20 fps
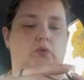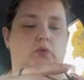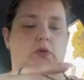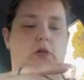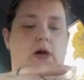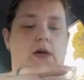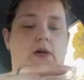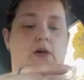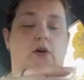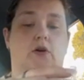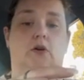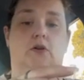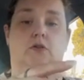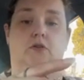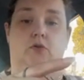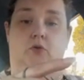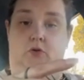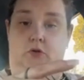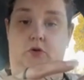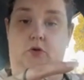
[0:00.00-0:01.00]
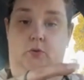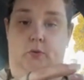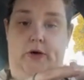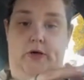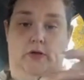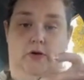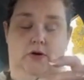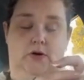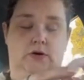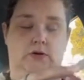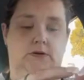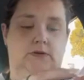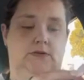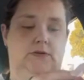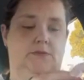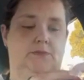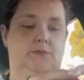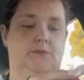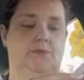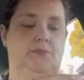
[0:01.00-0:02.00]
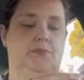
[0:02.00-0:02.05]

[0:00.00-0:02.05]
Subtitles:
like cooler weathers.